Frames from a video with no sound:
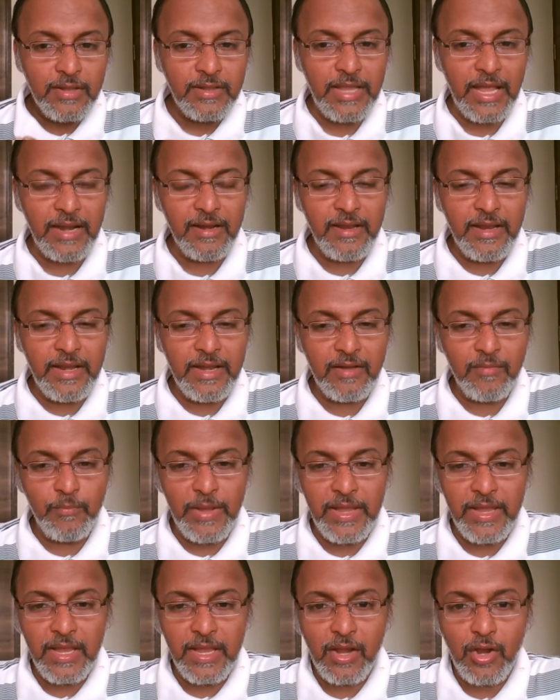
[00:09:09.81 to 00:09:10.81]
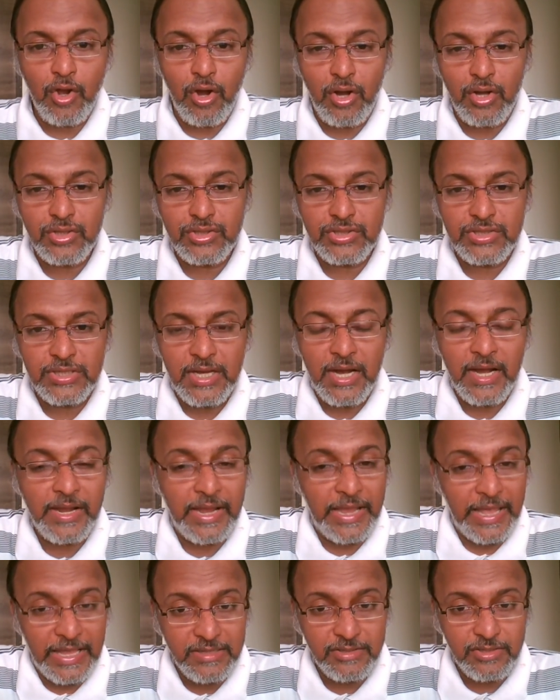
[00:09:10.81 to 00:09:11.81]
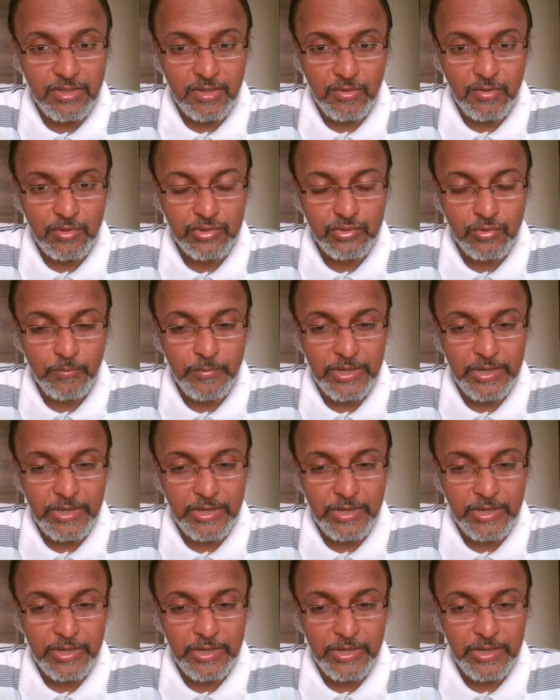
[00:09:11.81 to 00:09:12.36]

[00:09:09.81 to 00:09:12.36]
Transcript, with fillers: Then it may cause a cancer also,